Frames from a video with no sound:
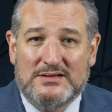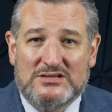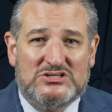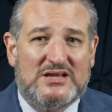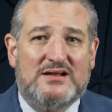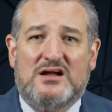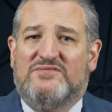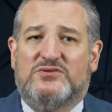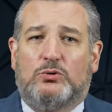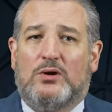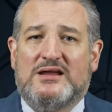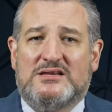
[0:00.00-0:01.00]
setting off
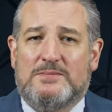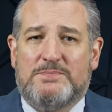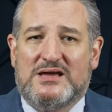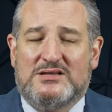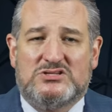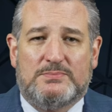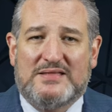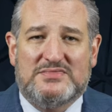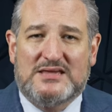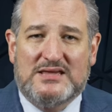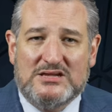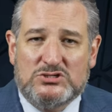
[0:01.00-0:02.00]
great debates about
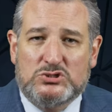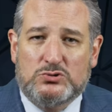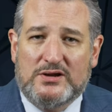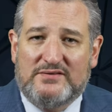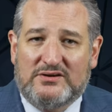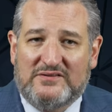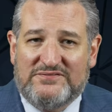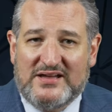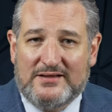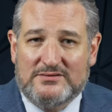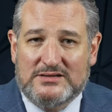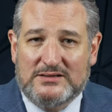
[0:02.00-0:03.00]
the history of our
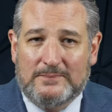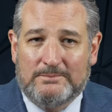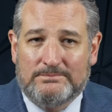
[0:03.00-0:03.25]
founding.